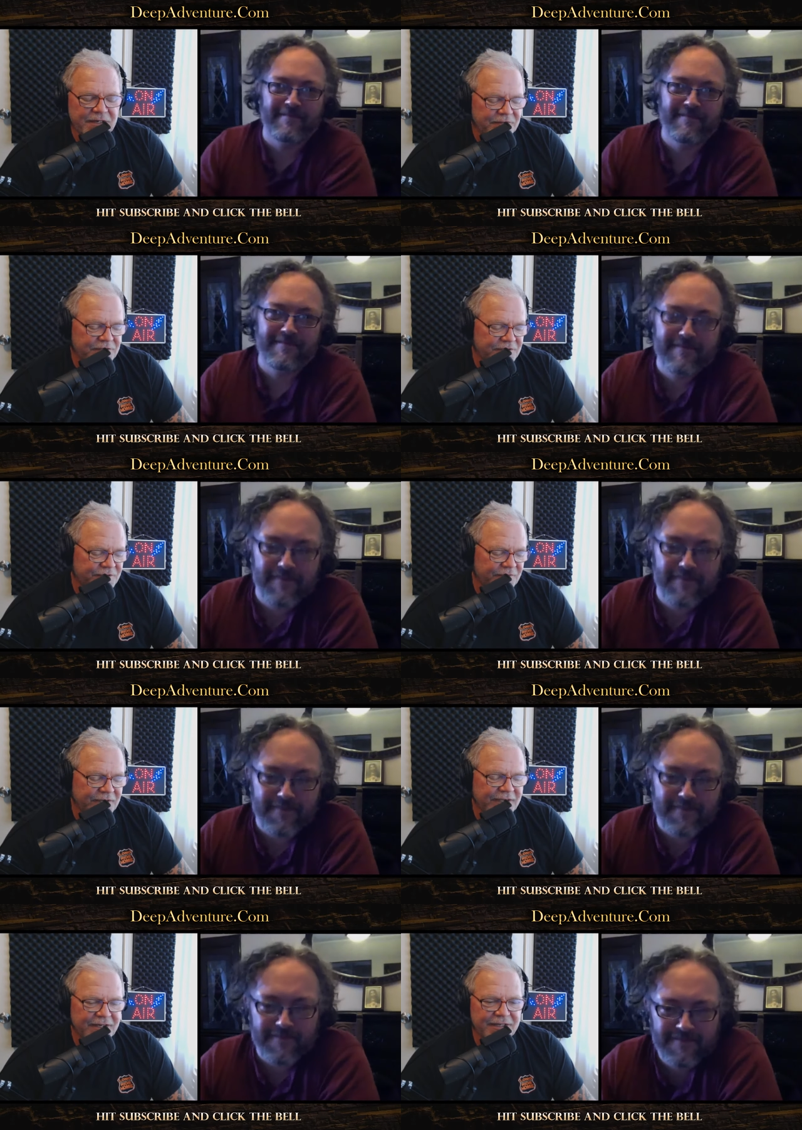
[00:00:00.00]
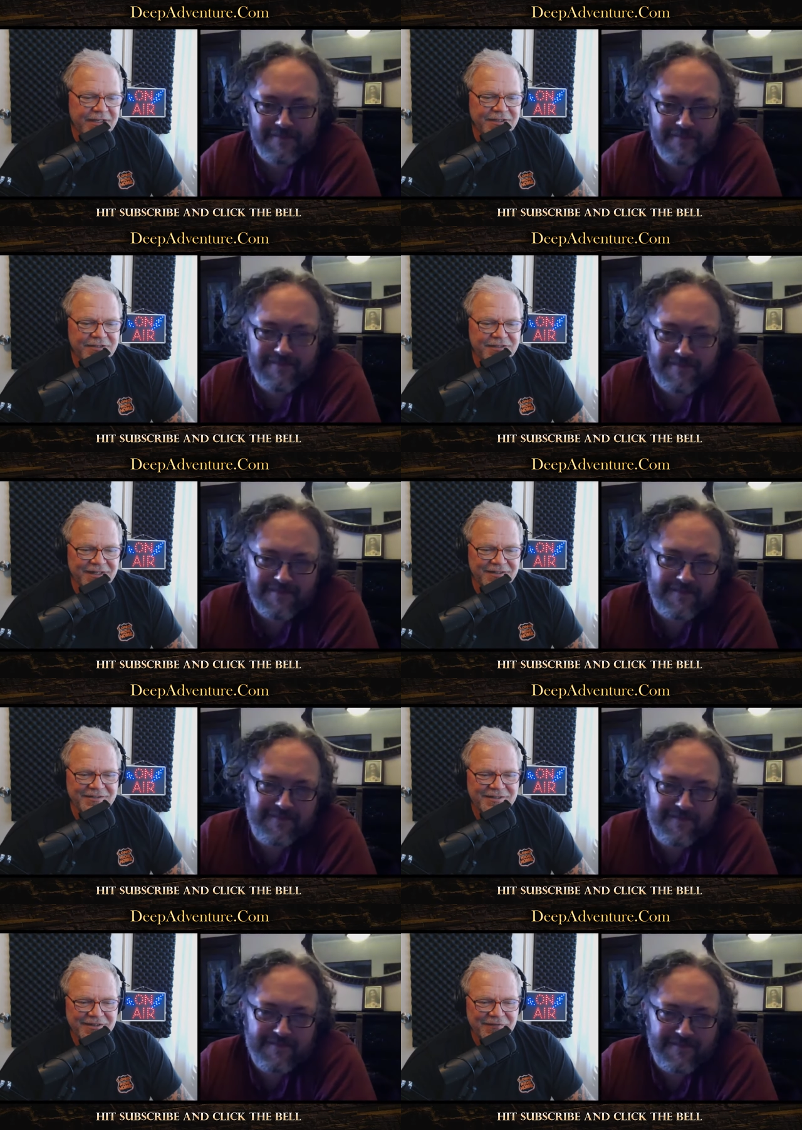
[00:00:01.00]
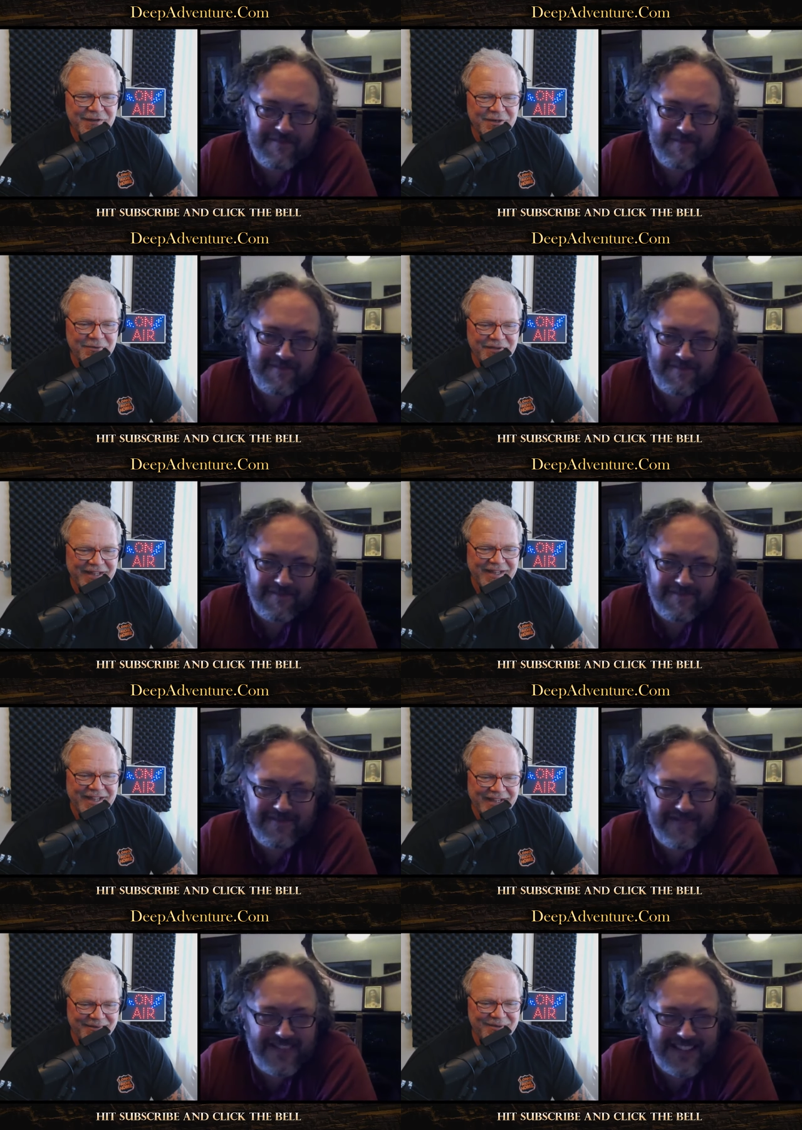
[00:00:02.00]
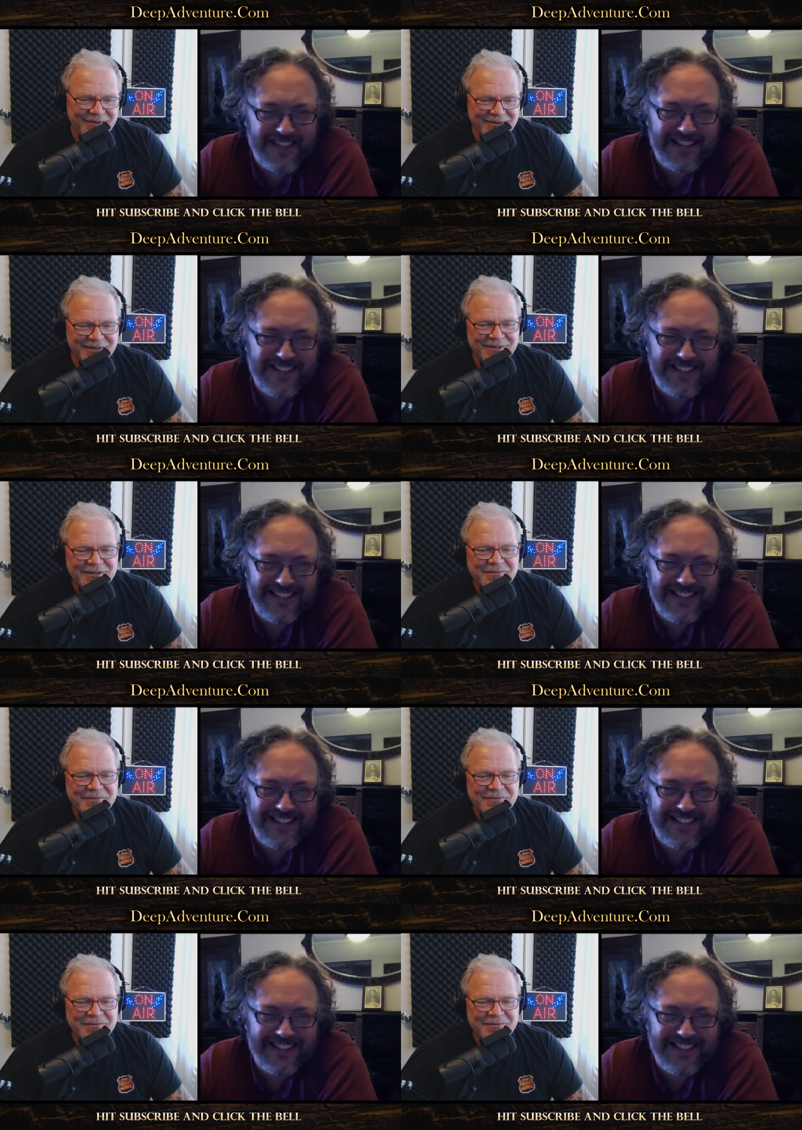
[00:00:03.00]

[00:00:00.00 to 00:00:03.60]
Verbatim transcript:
Speaker 1: if Jesus ever hit, hit his uh, finger with a hammer, or,